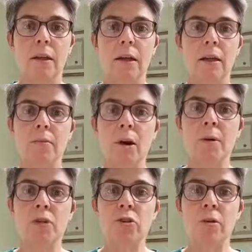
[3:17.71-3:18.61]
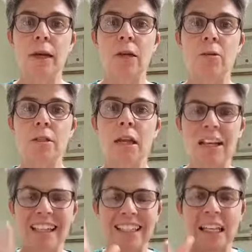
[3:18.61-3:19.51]
And the mommy straight away goes,
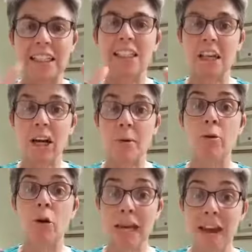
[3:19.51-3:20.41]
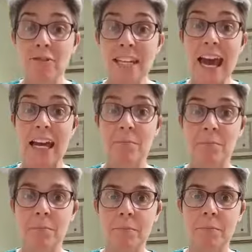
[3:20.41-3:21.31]
just get out of my road, I haven't time.
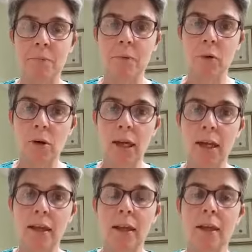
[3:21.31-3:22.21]
Okay?